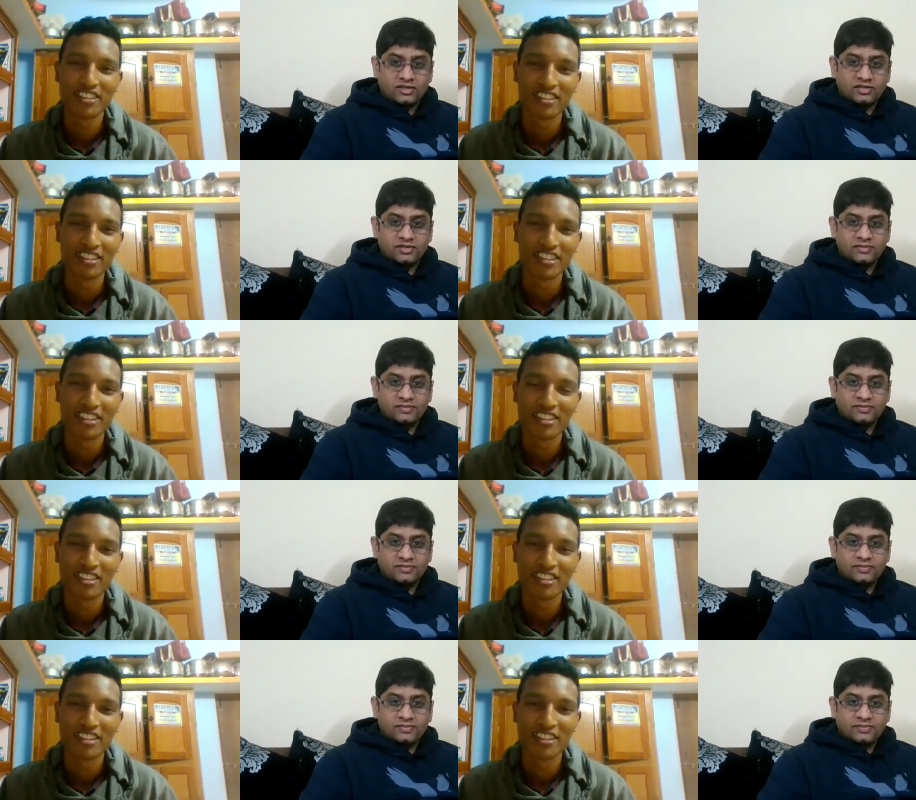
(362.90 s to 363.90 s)
Speaker 1: gas?
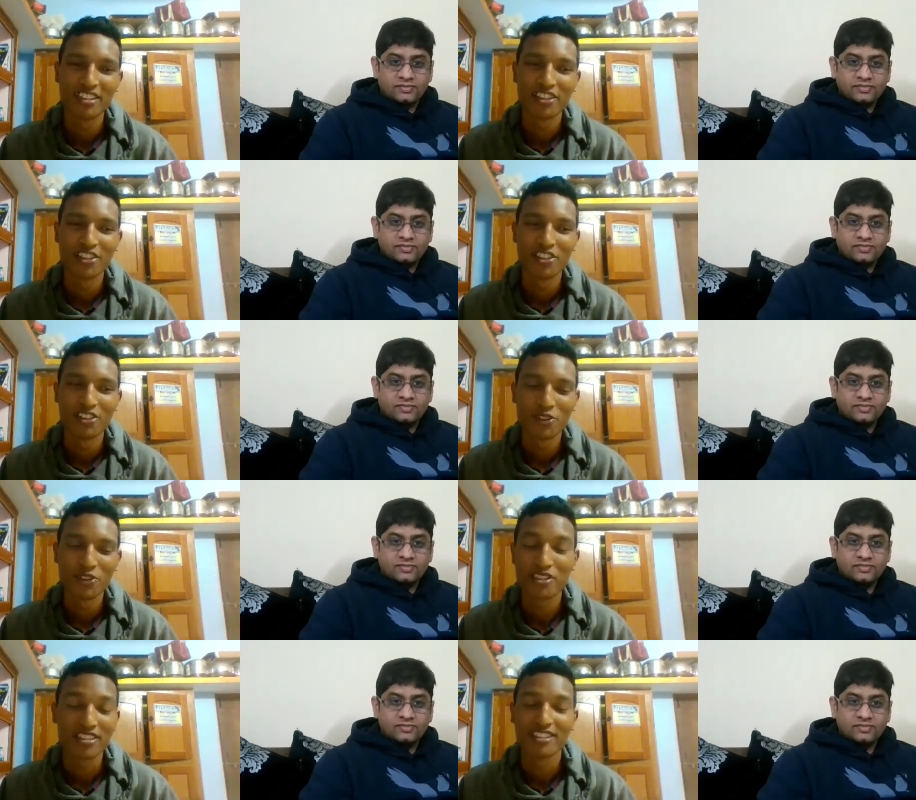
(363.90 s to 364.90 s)

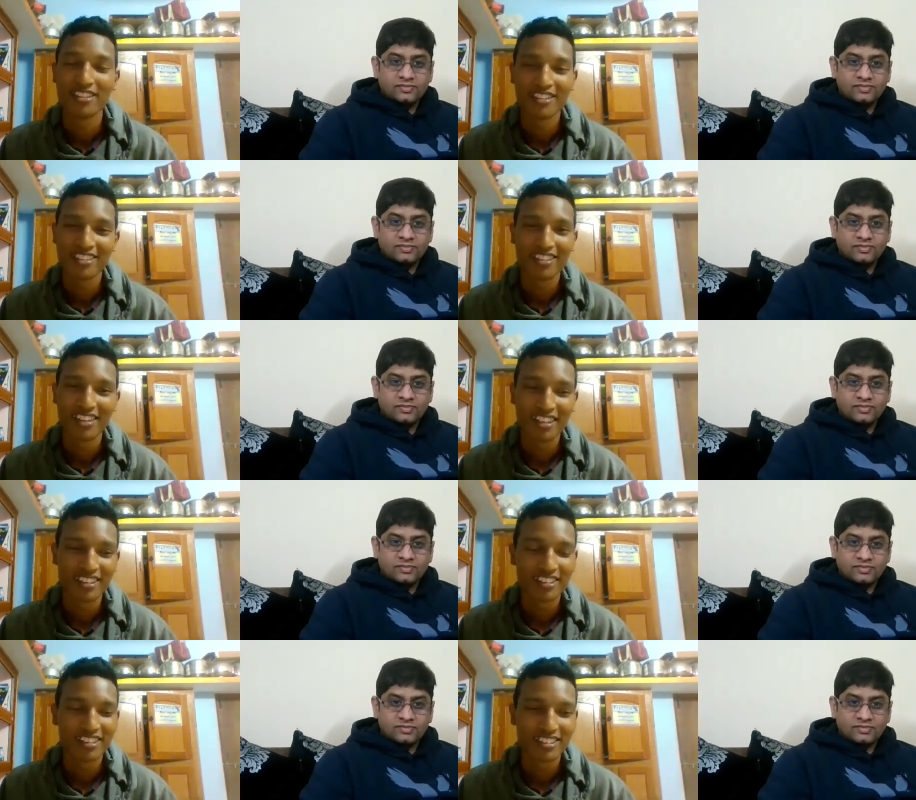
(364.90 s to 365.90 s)
Speaker 2: No, sir.
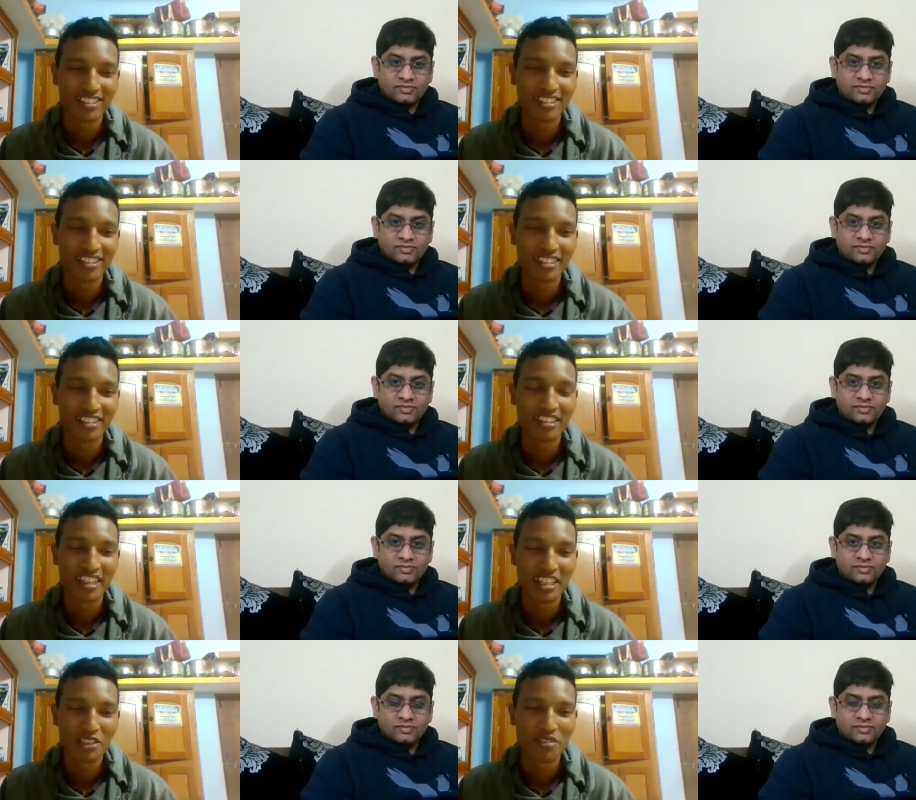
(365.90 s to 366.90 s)
It uh, uh,
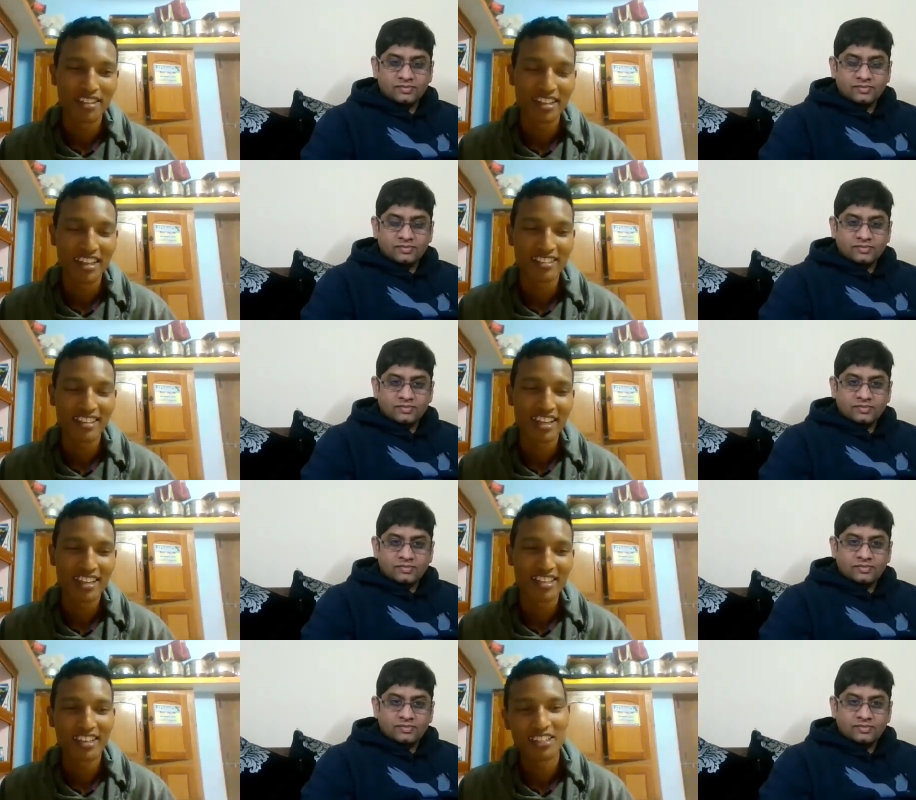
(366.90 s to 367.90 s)
deals with natural
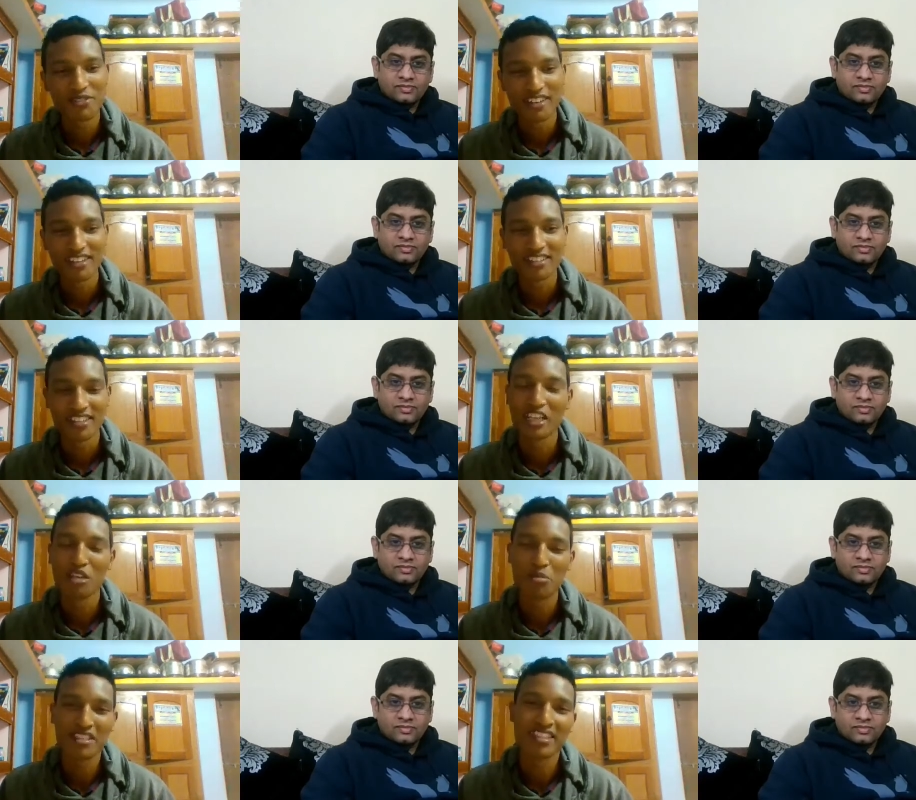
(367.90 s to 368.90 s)
gas and as well as
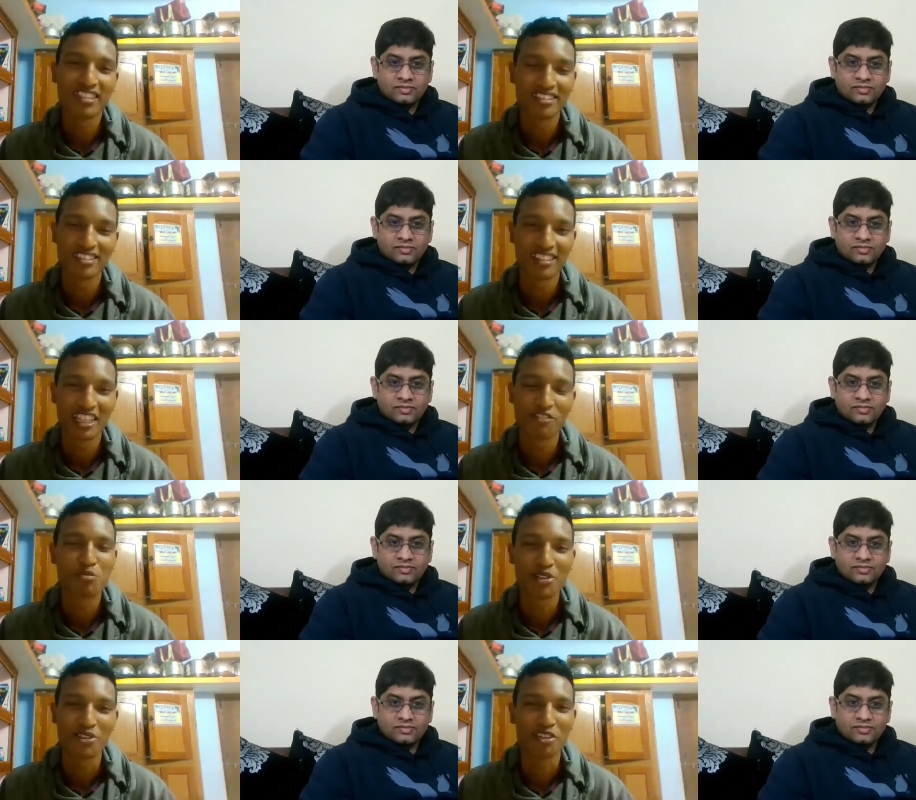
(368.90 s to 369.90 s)
L P G,
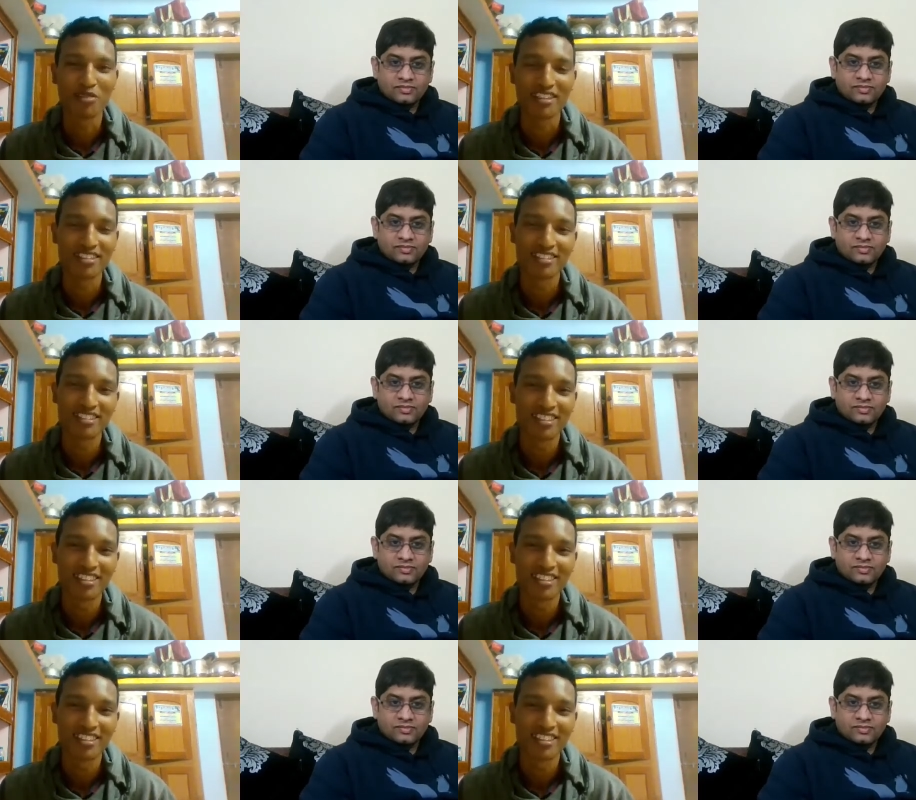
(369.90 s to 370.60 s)
liquid petroleum gas.